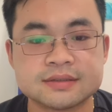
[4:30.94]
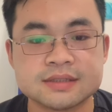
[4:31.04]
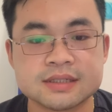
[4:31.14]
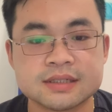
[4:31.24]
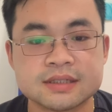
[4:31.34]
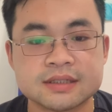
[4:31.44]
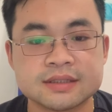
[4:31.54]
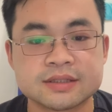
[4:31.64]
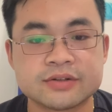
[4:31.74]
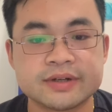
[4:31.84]
The
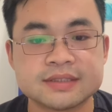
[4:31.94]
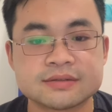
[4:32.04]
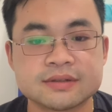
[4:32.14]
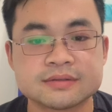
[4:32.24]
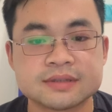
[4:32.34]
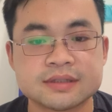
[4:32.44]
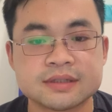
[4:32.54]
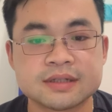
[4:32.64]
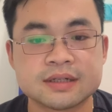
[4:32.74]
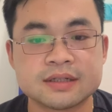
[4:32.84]
increase of the
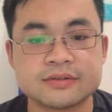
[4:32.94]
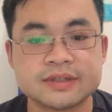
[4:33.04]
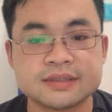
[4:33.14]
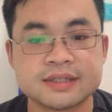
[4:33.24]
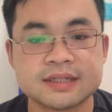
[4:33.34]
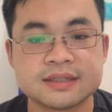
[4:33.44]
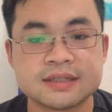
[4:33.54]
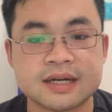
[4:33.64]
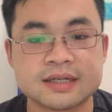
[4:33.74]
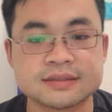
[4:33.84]

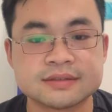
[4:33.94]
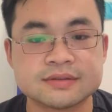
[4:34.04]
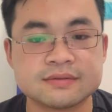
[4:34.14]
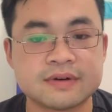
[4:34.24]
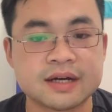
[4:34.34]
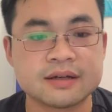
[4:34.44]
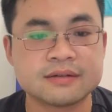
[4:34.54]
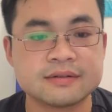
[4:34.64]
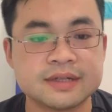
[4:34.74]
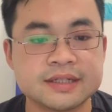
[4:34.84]
arenalytes will
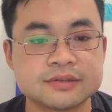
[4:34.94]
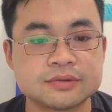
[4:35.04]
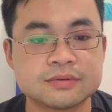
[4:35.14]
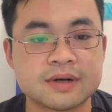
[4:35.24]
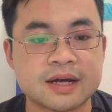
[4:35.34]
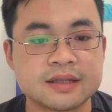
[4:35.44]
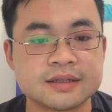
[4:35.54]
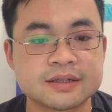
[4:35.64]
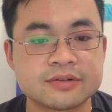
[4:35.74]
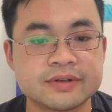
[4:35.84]
lead to an
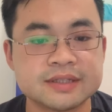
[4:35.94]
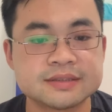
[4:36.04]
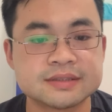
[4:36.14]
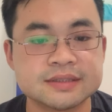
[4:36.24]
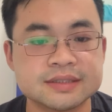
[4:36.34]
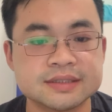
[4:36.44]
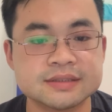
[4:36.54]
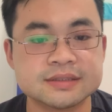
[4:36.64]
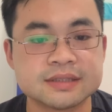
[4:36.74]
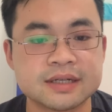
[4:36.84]
increase in
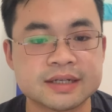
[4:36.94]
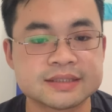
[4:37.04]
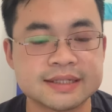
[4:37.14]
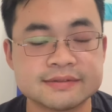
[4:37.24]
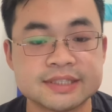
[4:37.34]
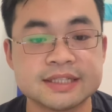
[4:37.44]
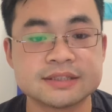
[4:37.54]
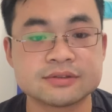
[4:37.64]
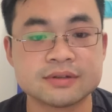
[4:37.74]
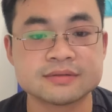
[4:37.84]
the
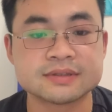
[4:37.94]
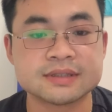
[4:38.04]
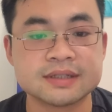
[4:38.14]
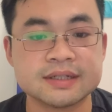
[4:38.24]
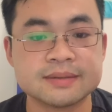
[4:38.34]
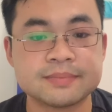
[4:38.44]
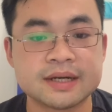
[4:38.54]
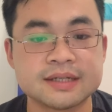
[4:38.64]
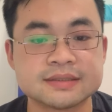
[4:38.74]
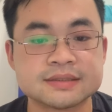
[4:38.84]
activities of the
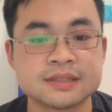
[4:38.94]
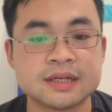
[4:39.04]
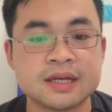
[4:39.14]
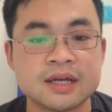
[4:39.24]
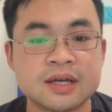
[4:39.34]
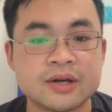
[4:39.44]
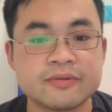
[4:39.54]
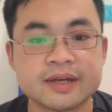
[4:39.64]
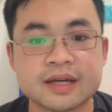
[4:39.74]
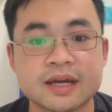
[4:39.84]
lipids.
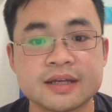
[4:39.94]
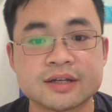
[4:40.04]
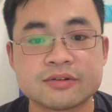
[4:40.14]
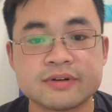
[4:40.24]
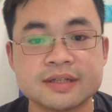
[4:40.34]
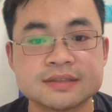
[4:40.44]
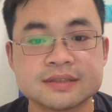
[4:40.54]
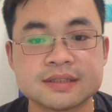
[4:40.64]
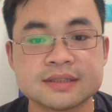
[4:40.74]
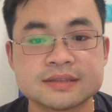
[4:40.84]
We can increase
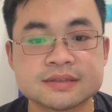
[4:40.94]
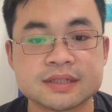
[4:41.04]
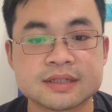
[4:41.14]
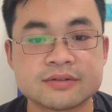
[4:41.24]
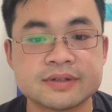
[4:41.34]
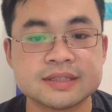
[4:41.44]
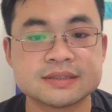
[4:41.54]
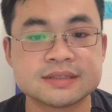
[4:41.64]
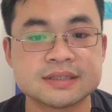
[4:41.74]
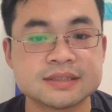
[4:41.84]
the
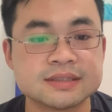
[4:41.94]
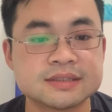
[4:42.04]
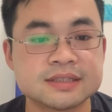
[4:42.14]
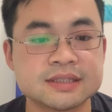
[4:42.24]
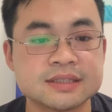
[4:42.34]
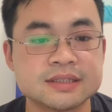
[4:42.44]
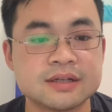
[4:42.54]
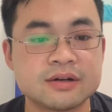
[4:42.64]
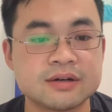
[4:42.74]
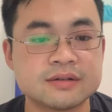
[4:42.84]
secretion
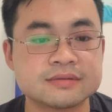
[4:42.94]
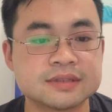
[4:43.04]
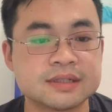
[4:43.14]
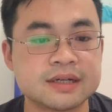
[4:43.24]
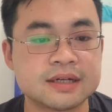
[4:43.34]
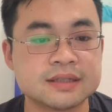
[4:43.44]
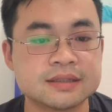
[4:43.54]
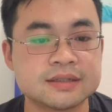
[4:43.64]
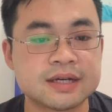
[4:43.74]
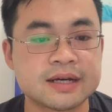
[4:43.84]
of the
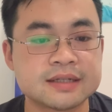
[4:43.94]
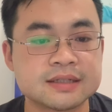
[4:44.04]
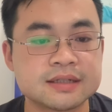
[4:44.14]
arenalytes